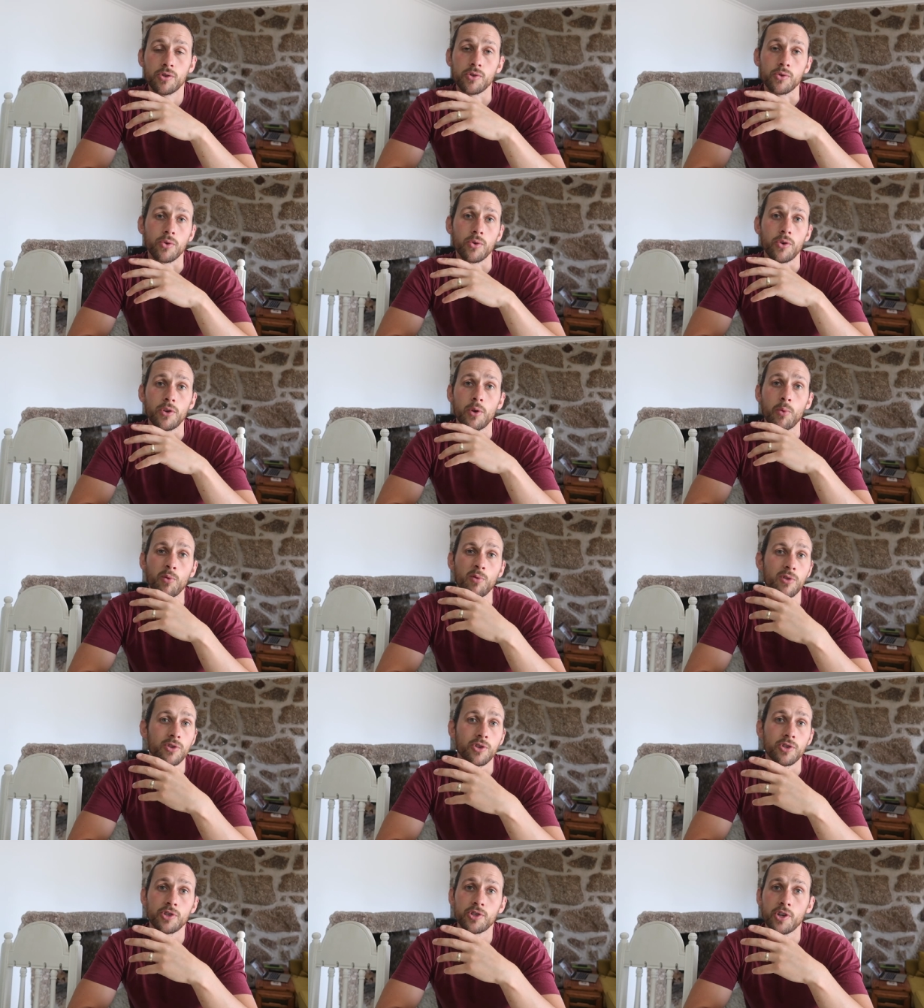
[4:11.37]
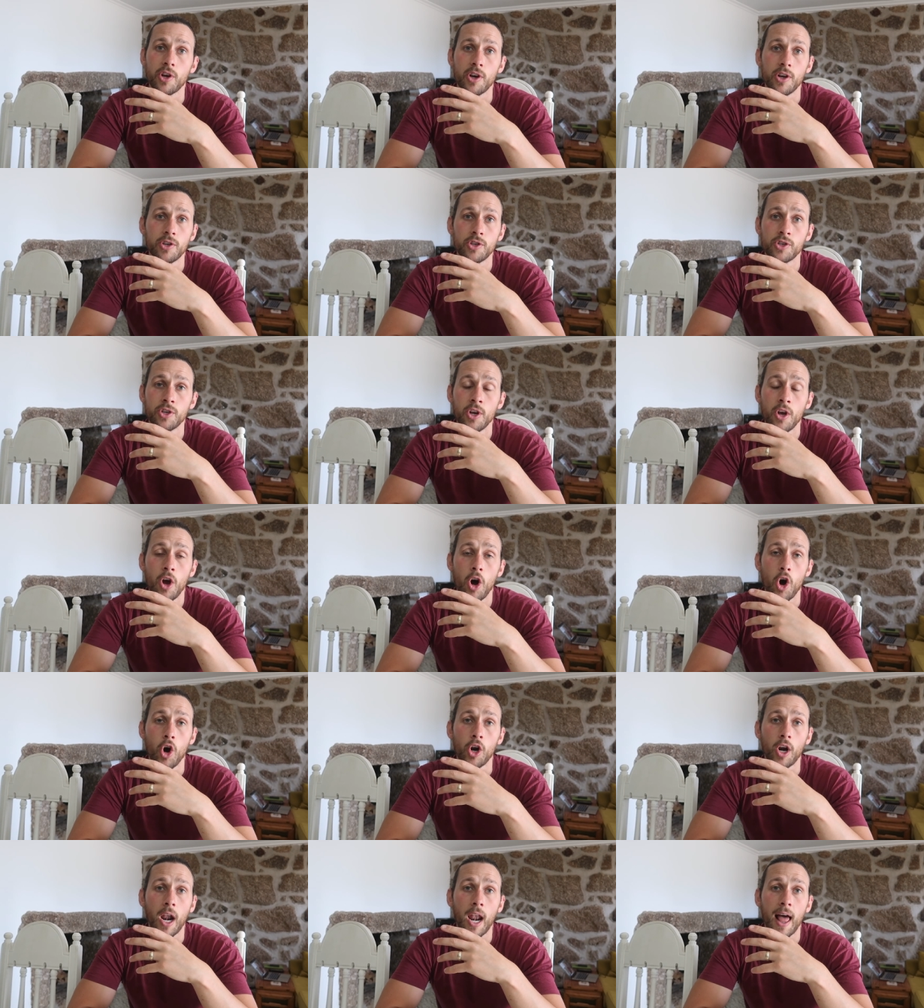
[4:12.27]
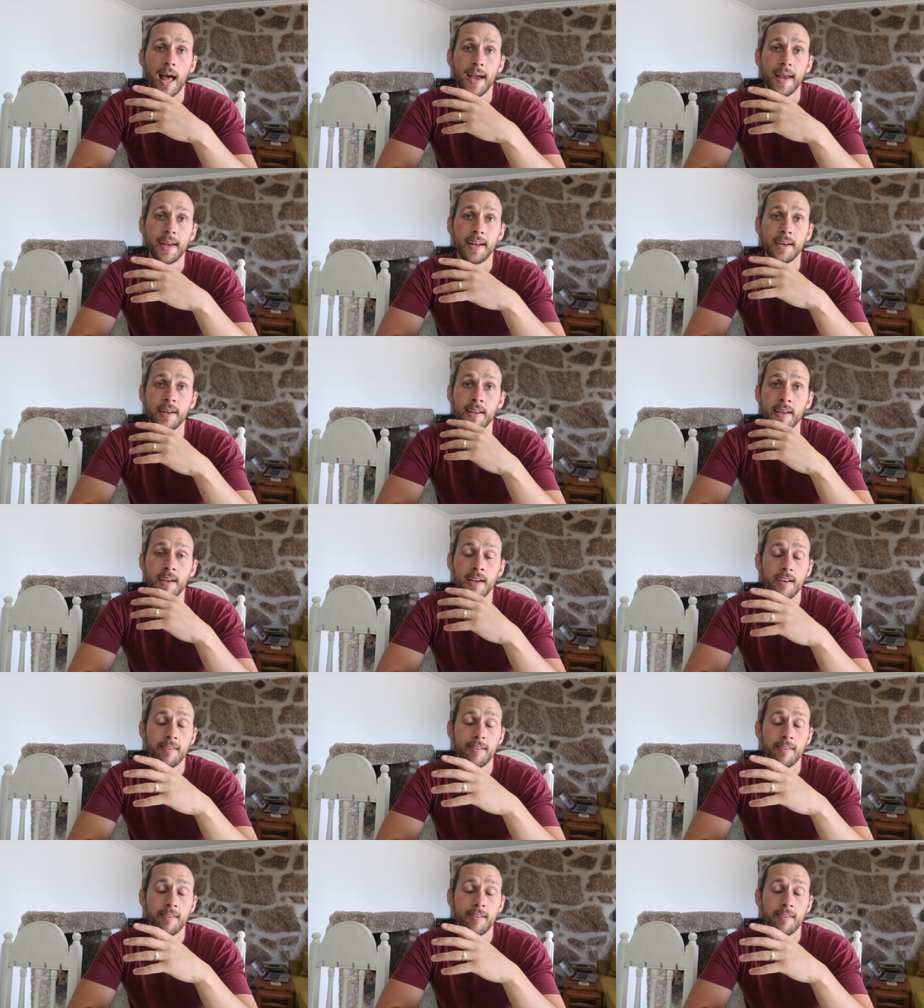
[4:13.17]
so you wouldn't just search online